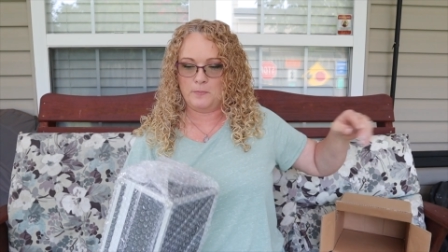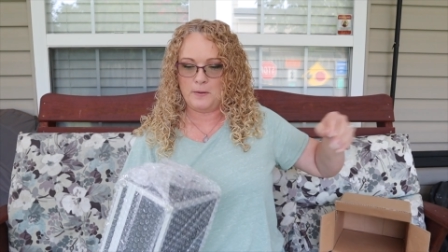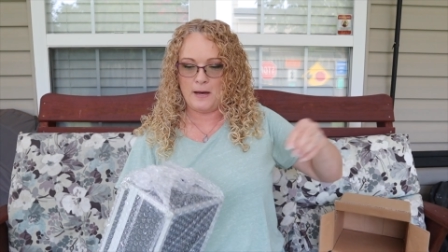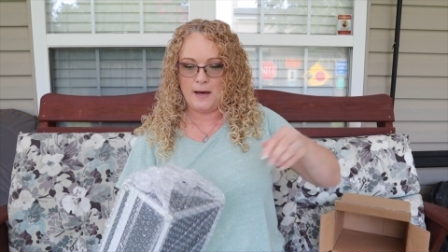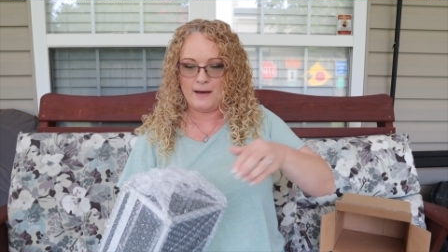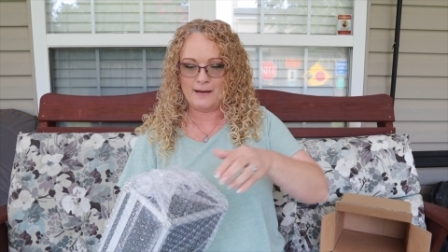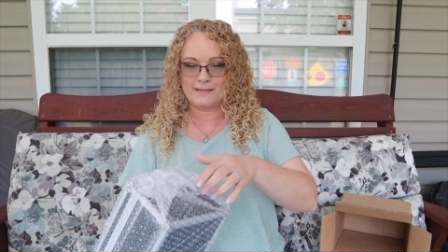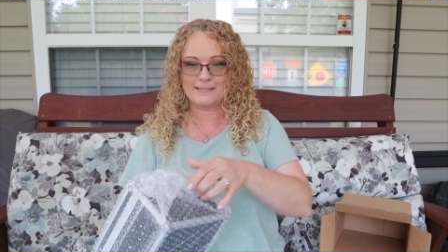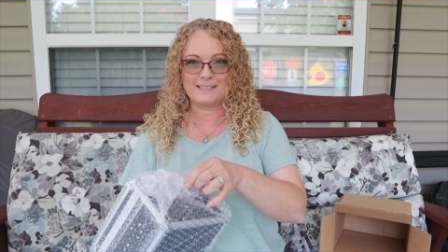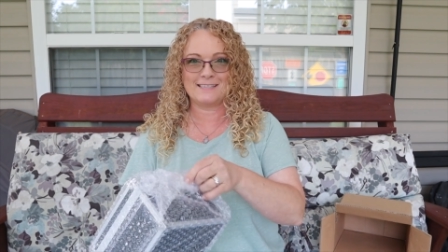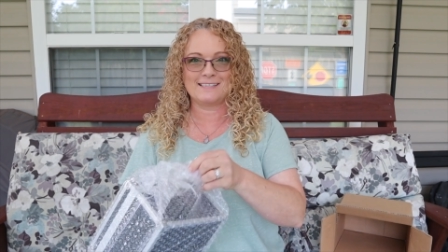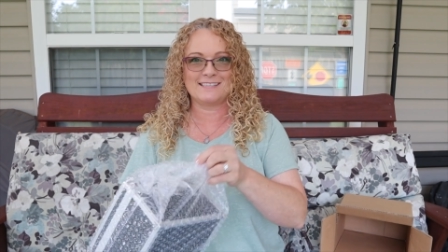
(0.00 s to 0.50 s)

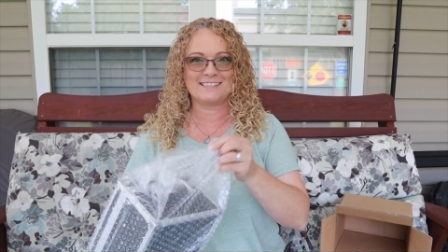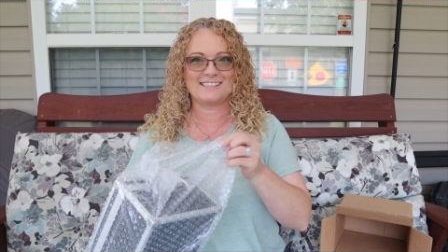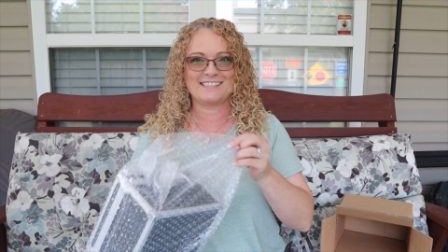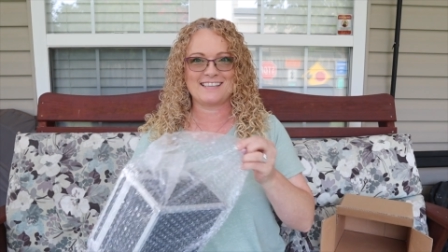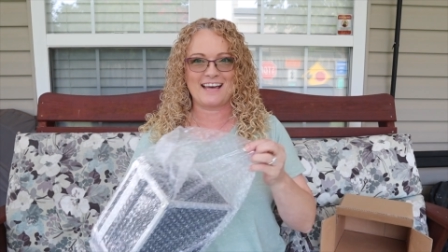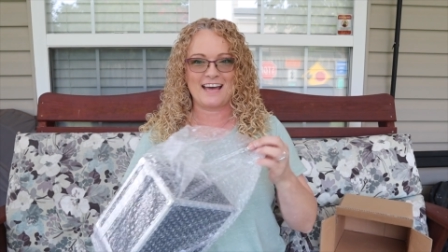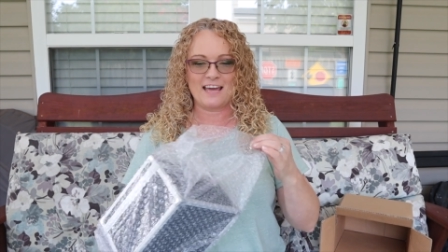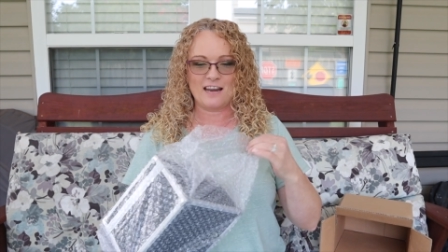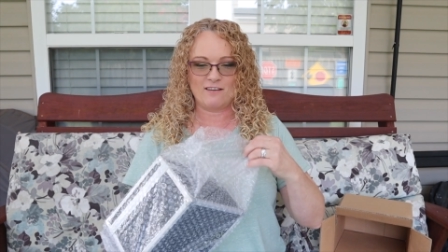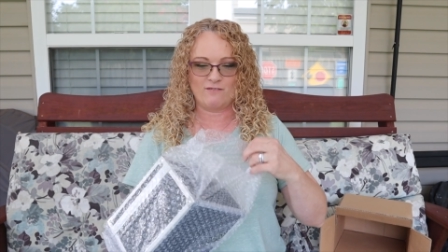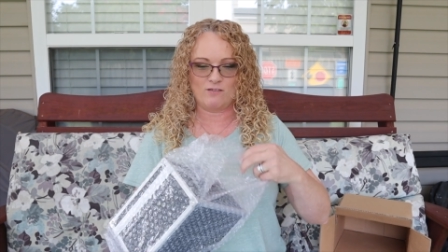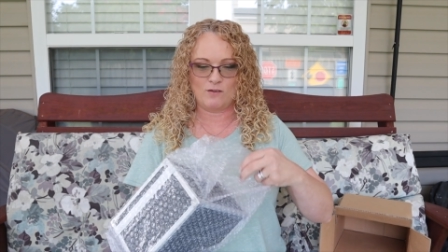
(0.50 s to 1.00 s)
box
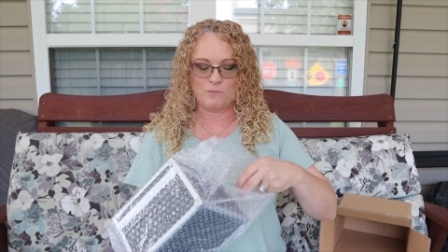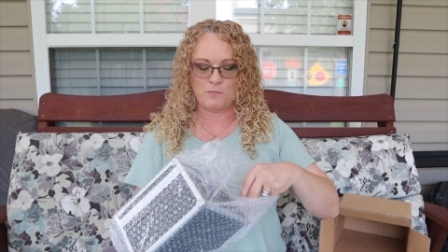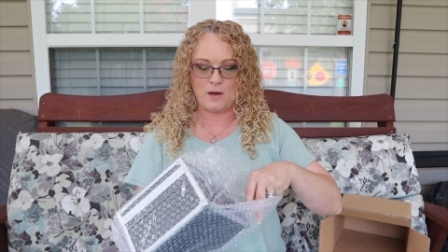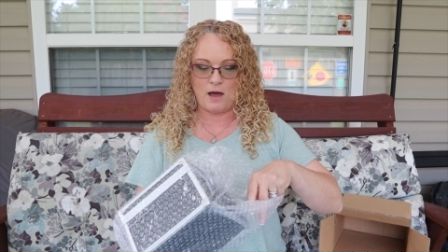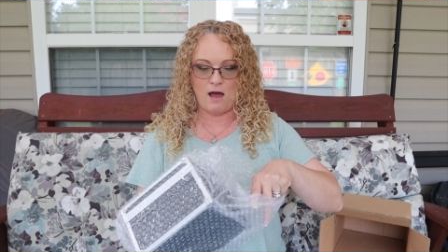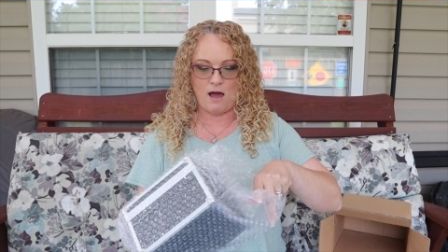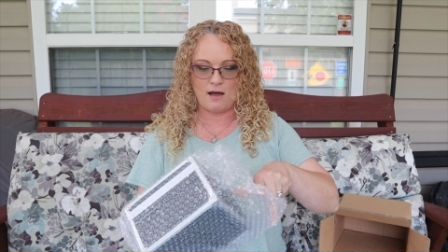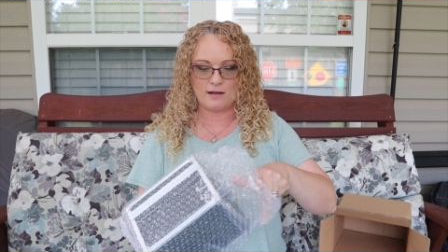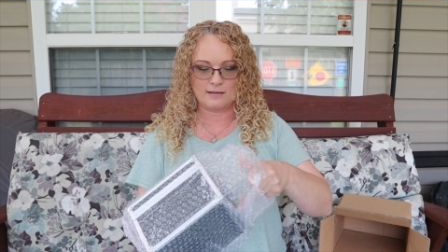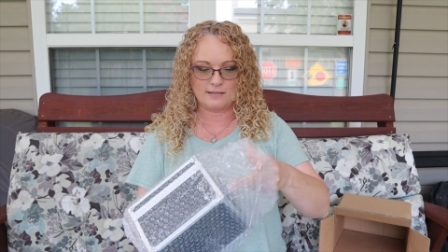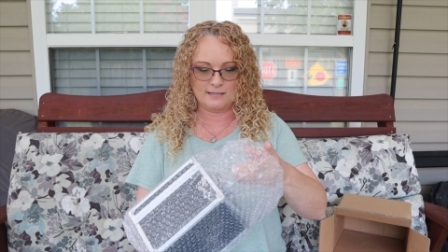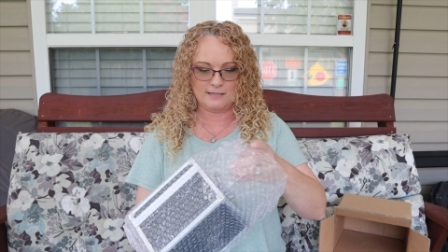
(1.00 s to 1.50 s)
inside of a
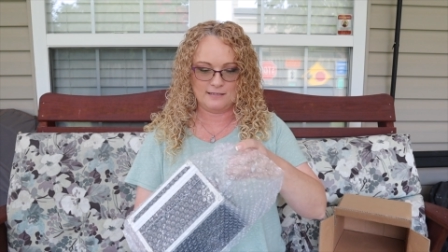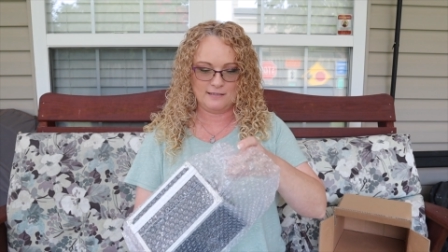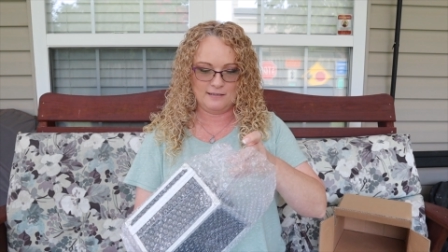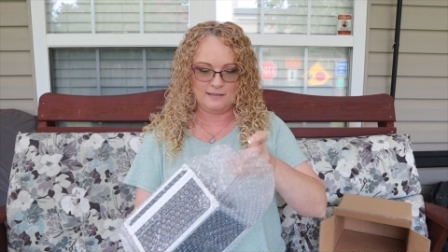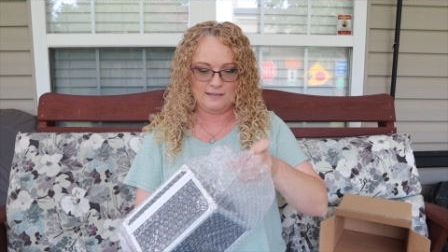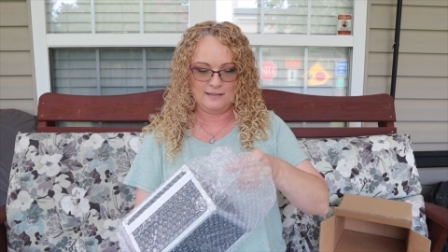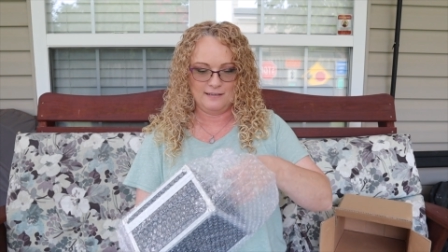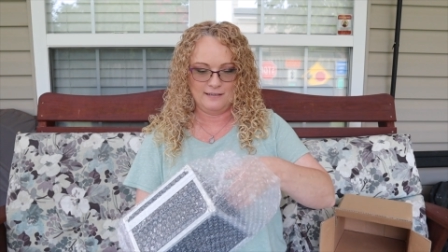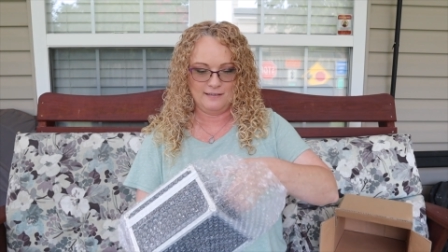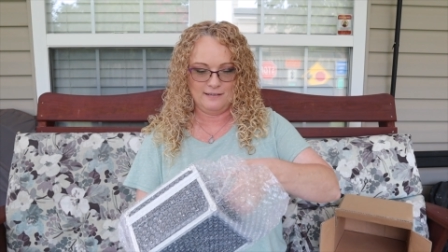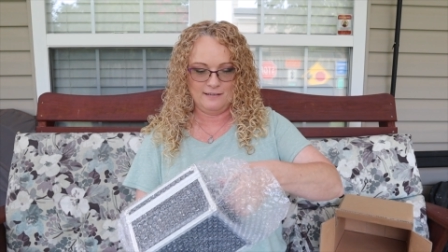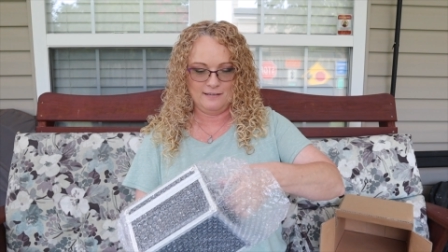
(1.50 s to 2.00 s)
box.
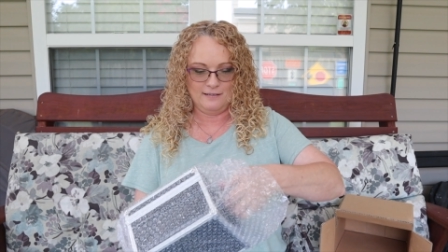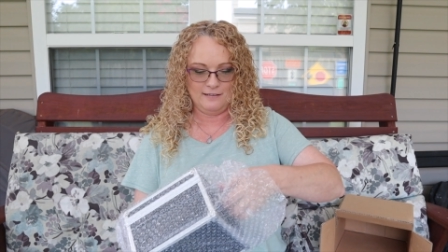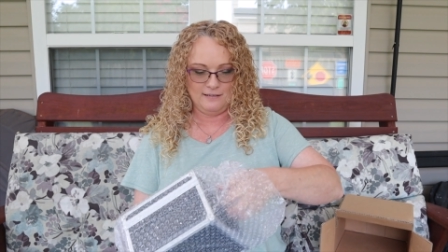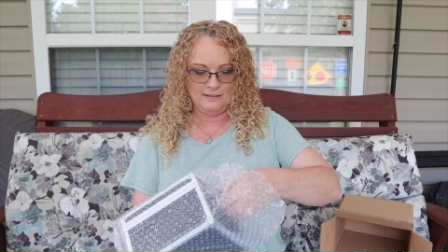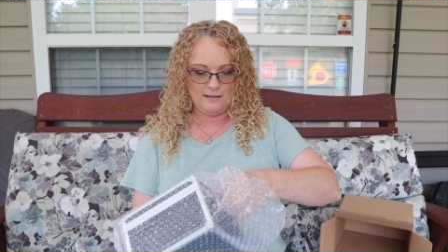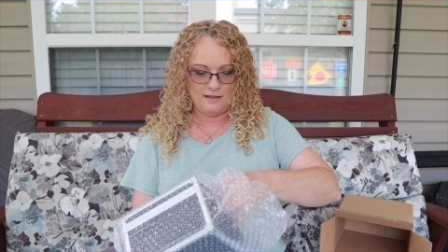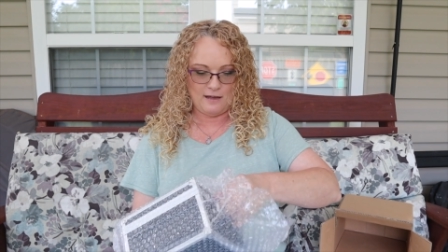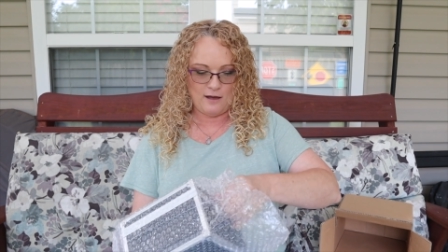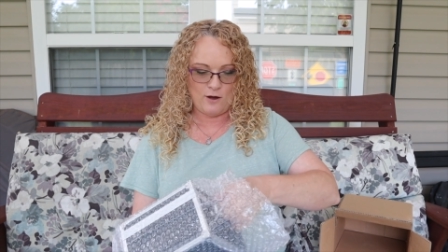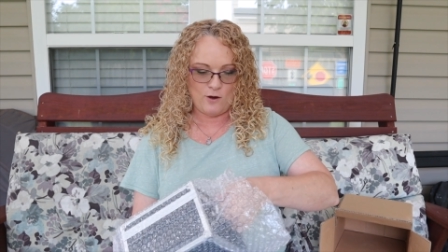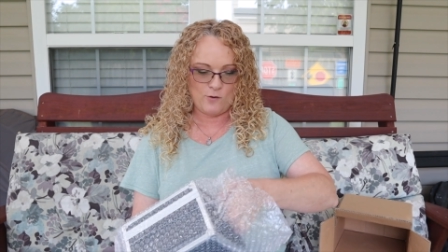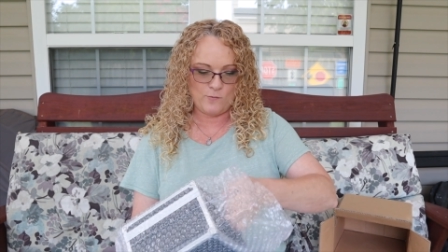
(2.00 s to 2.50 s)

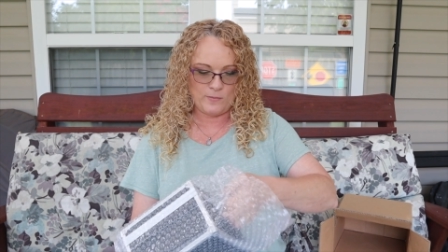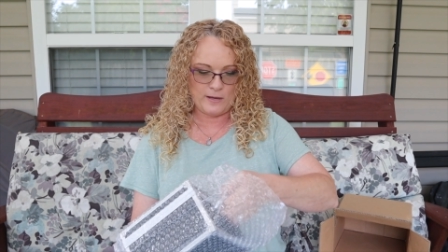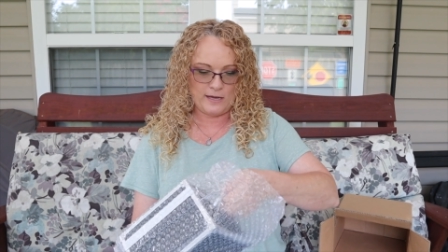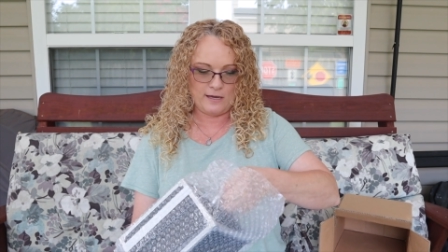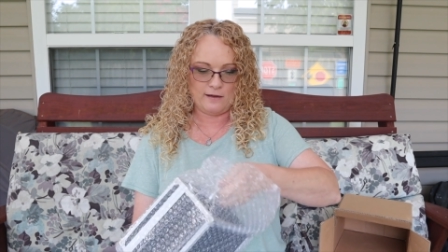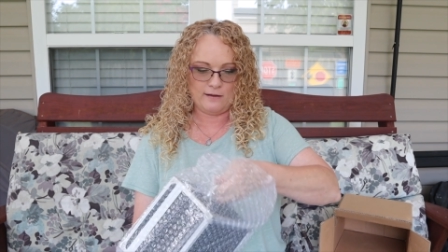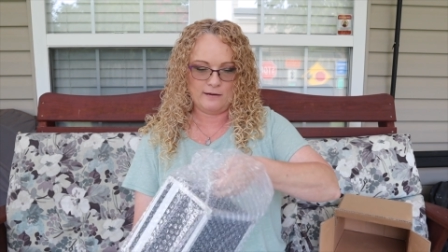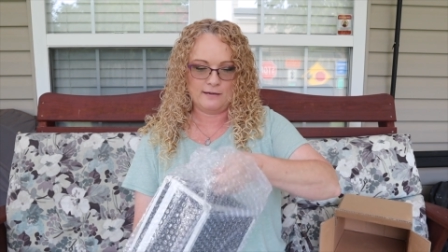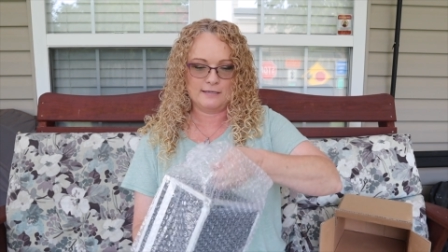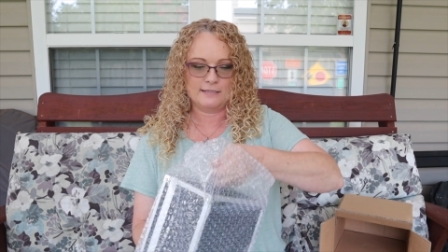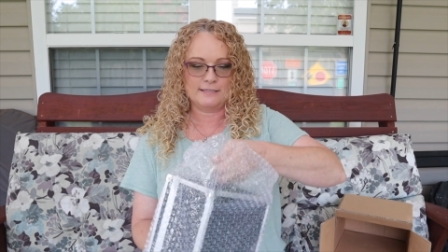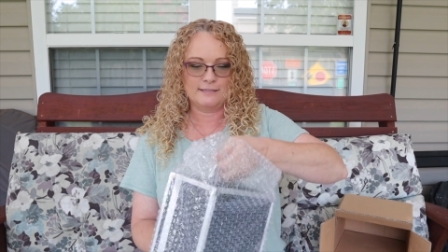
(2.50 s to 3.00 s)
Oh my
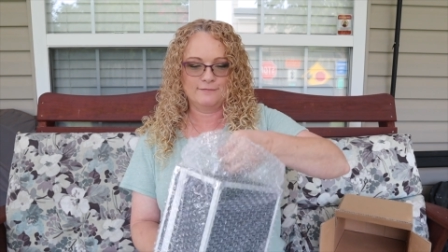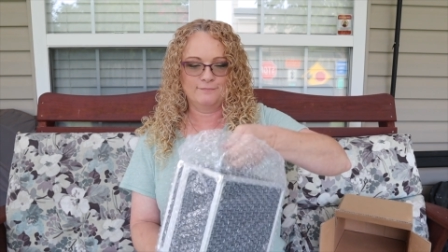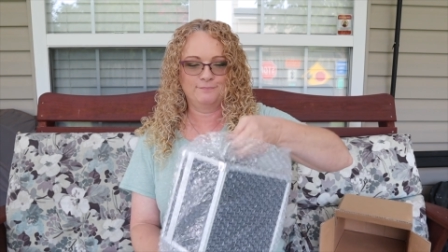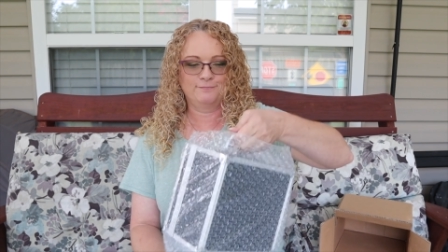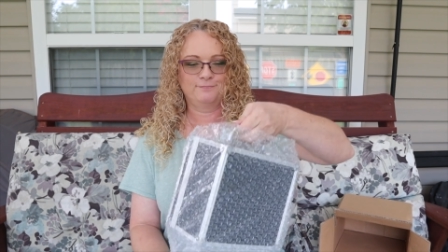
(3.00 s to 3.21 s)
goodness.